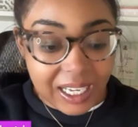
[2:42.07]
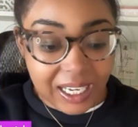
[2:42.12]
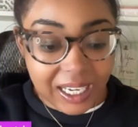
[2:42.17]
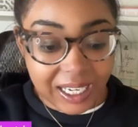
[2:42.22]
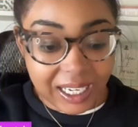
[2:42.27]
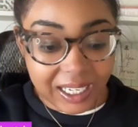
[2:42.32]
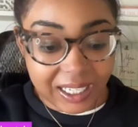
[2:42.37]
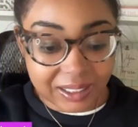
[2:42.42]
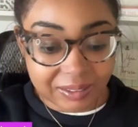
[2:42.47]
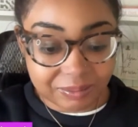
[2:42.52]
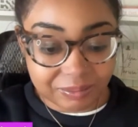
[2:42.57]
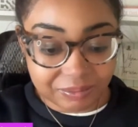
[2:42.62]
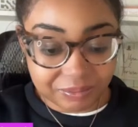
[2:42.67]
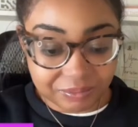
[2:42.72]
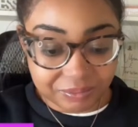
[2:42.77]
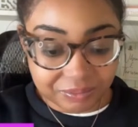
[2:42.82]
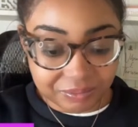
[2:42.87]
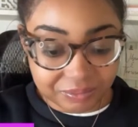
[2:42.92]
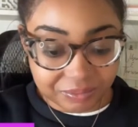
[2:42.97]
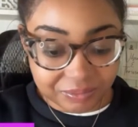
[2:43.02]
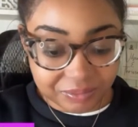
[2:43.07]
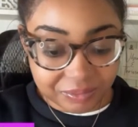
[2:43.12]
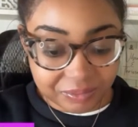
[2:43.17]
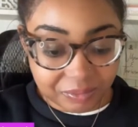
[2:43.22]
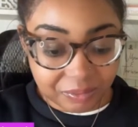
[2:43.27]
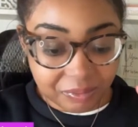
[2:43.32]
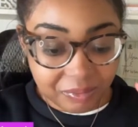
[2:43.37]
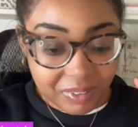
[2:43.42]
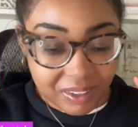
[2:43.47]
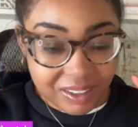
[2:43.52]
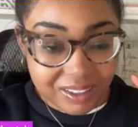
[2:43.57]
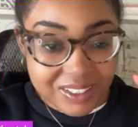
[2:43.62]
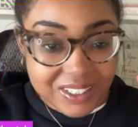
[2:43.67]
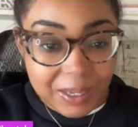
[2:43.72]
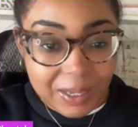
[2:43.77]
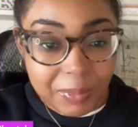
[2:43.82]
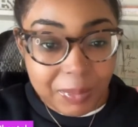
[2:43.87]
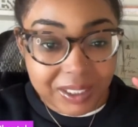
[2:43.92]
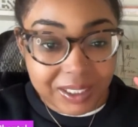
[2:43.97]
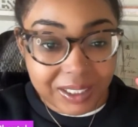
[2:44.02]
And
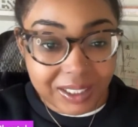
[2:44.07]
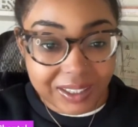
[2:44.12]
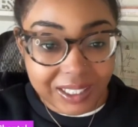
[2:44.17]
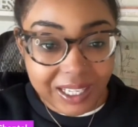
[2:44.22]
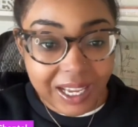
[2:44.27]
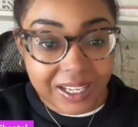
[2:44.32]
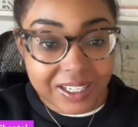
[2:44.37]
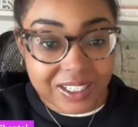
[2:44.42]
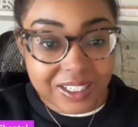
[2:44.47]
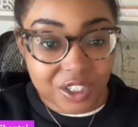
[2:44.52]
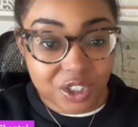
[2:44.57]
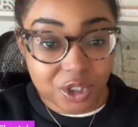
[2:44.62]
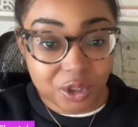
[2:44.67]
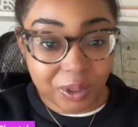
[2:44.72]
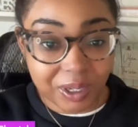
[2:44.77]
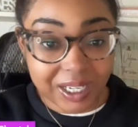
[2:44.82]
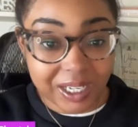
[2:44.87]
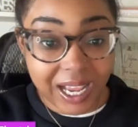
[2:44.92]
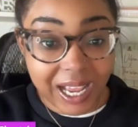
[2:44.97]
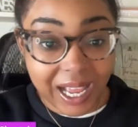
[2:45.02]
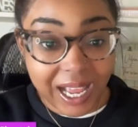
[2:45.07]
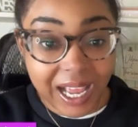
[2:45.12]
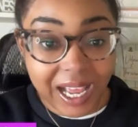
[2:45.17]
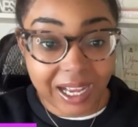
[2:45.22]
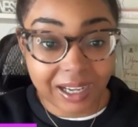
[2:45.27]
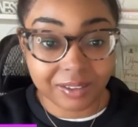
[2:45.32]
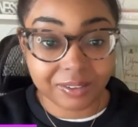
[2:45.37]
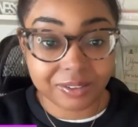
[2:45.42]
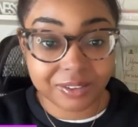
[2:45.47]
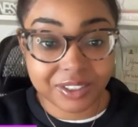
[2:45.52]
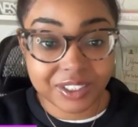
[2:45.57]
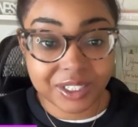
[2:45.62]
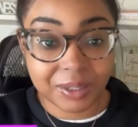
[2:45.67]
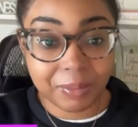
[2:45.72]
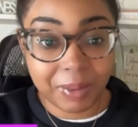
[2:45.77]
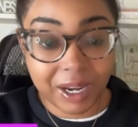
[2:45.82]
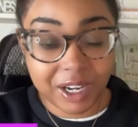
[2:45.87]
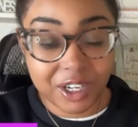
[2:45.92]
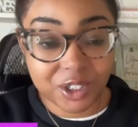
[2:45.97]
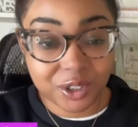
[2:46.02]
some of the things that you can have to
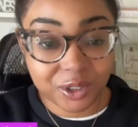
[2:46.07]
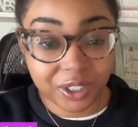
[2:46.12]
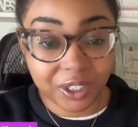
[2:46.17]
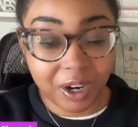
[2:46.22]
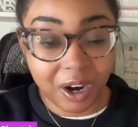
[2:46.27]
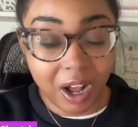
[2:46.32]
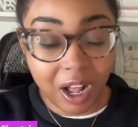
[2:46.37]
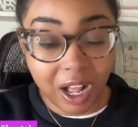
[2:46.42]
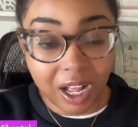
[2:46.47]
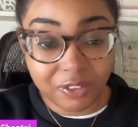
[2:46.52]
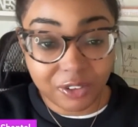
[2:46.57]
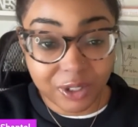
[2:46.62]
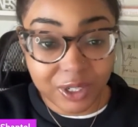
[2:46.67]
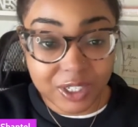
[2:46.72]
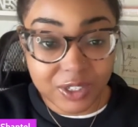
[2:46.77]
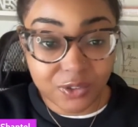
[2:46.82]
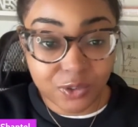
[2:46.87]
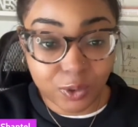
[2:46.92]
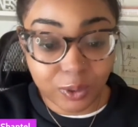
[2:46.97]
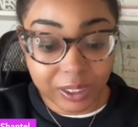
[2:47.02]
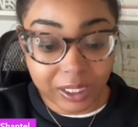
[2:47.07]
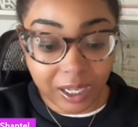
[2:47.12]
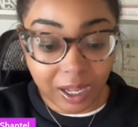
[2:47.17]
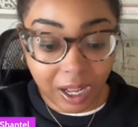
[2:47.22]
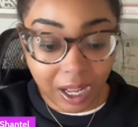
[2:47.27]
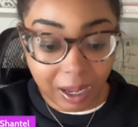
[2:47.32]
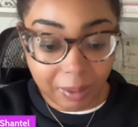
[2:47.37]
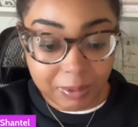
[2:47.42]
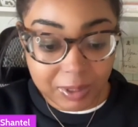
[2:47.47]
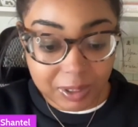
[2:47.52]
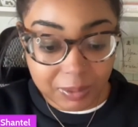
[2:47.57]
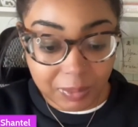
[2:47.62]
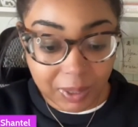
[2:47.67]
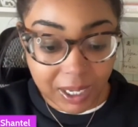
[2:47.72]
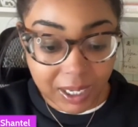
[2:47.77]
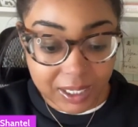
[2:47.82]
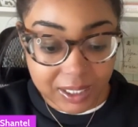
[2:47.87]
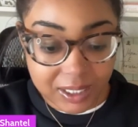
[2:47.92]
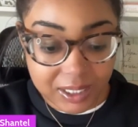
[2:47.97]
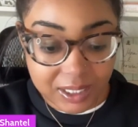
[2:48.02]
make sure your offer is fully
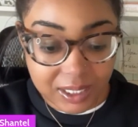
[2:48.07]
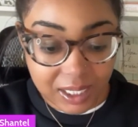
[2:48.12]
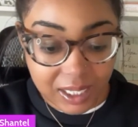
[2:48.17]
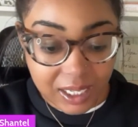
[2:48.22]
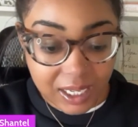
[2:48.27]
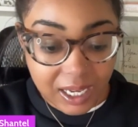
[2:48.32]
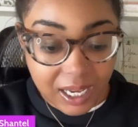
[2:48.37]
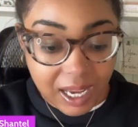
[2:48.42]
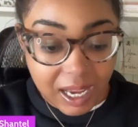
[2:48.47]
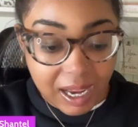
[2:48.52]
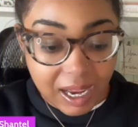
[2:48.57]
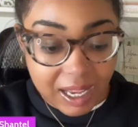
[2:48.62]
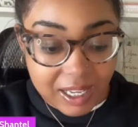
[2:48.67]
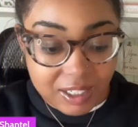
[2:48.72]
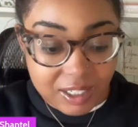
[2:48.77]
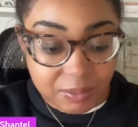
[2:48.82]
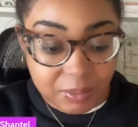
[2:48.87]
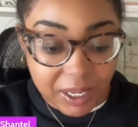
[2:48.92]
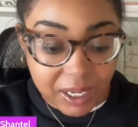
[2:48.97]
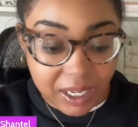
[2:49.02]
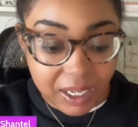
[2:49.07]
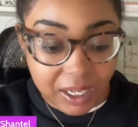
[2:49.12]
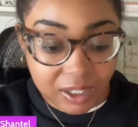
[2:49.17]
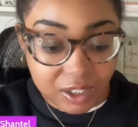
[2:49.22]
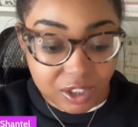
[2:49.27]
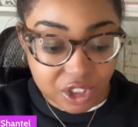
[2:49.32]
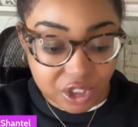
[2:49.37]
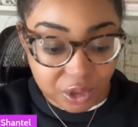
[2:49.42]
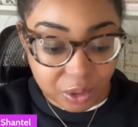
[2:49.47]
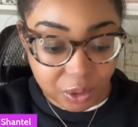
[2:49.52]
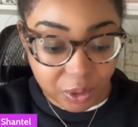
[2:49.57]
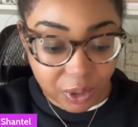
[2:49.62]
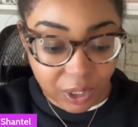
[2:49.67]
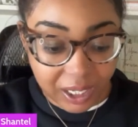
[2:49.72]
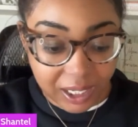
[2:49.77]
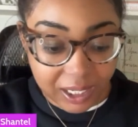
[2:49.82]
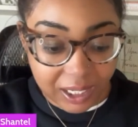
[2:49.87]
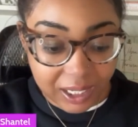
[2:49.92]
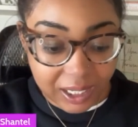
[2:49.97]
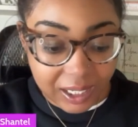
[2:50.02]
optimized is making sure
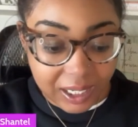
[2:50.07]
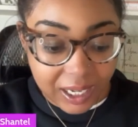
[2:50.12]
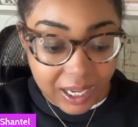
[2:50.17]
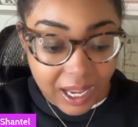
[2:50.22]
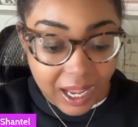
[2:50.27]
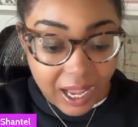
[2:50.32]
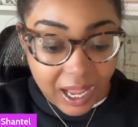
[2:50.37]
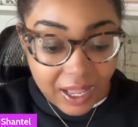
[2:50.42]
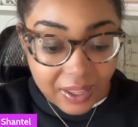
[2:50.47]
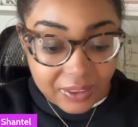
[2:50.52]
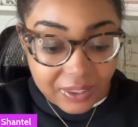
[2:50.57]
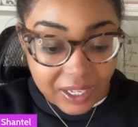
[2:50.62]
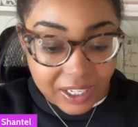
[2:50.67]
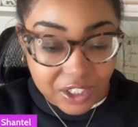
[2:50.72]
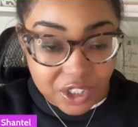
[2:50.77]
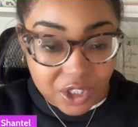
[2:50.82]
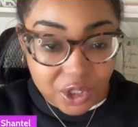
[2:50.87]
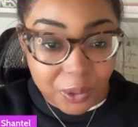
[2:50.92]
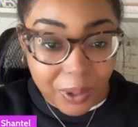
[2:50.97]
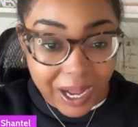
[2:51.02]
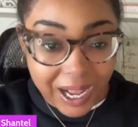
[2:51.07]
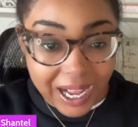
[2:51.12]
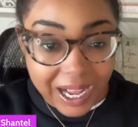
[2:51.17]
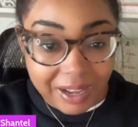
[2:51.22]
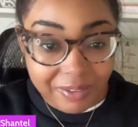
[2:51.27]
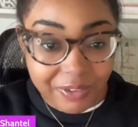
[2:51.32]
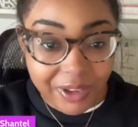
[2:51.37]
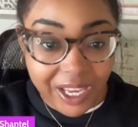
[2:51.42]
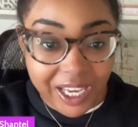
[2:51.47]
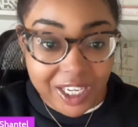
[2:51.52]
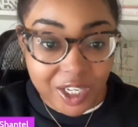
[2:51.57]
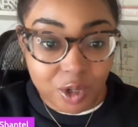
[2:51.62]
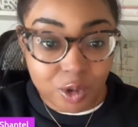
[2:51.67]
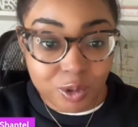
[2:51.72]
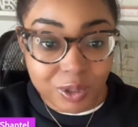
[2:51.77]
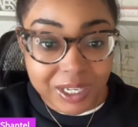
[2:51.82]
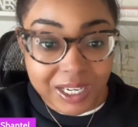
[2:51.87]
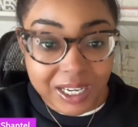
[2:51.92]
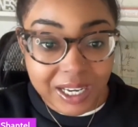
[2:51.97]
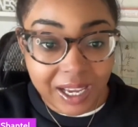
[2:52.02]
that you have a
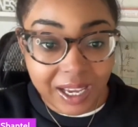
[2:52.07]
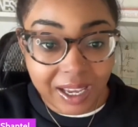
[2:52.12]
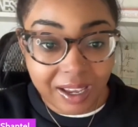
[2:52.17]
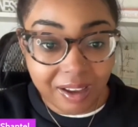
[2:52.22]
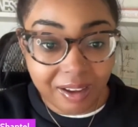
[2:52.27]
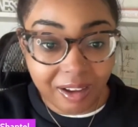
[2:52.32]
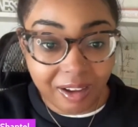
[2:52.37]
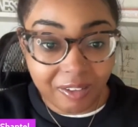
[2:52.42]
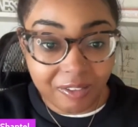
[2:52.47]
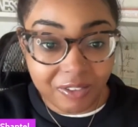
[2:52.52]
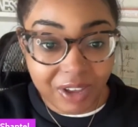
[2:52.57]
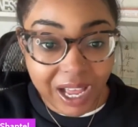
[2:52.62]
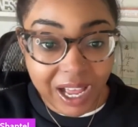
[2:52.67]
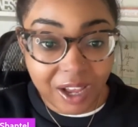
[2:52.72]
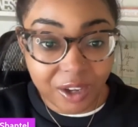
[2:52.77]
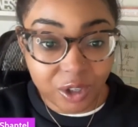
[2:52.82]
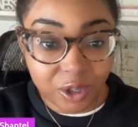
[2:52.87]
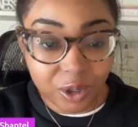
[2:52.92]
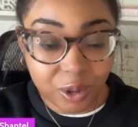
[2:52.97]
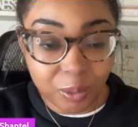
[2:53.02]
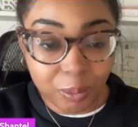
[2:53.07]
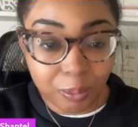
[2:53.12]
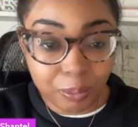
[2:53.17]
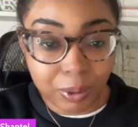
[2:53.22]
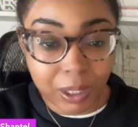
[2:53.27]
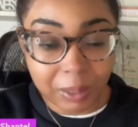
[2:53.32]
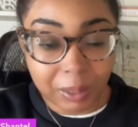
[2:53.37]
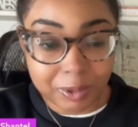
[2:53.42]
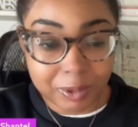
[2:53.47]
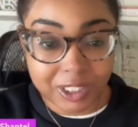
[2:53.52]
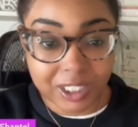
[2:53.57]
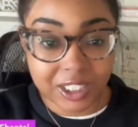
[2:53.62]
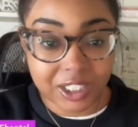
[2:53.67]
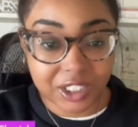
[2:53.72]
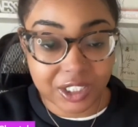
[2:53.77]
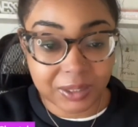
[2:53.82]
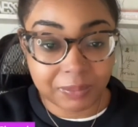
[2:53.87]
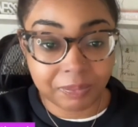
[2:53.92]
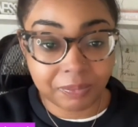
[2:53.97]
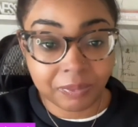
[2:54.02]
unique value
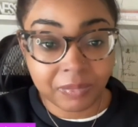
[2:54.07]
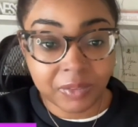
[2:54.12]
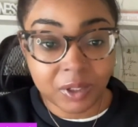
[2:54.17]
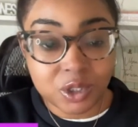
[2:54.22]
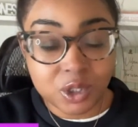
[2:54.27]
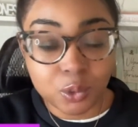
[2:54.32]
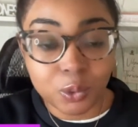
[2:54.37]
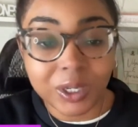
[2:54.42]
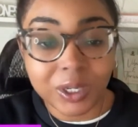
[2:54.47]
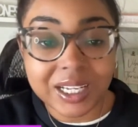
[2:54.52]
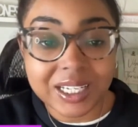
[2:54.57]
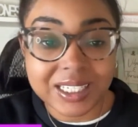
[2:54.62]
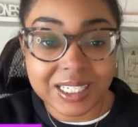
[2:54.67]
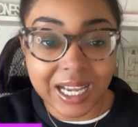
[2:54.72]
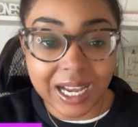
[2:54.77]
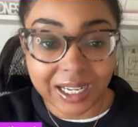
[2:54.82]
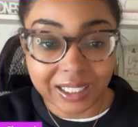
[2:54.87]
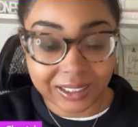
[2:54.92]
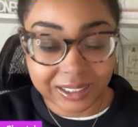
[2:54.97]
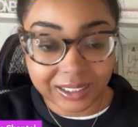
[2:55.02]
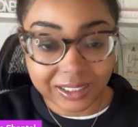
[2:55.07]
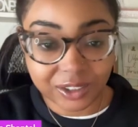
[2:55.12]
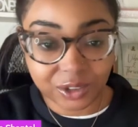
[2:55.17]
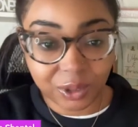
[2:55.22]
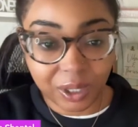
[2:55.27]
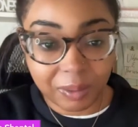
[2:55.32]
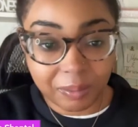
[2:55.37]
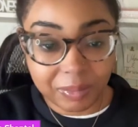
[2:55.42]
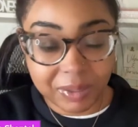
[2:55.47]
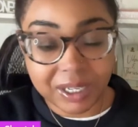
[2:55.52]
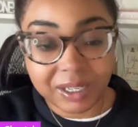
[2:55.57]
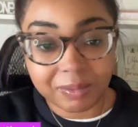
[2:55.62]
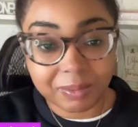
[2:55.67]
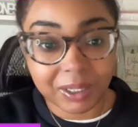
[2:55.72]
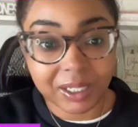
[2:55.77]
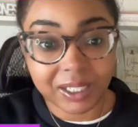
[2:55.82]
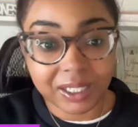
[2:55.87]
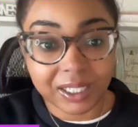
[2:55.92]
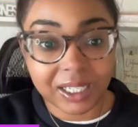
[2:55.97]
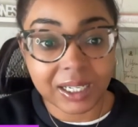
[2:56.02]
proposition. So, what exactly do I mean
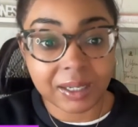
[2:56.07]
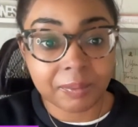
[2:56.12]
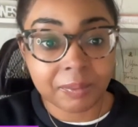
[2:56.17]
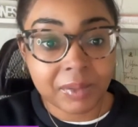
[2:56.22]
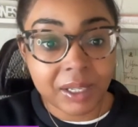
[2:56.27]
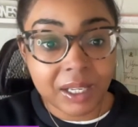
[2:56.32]
by that?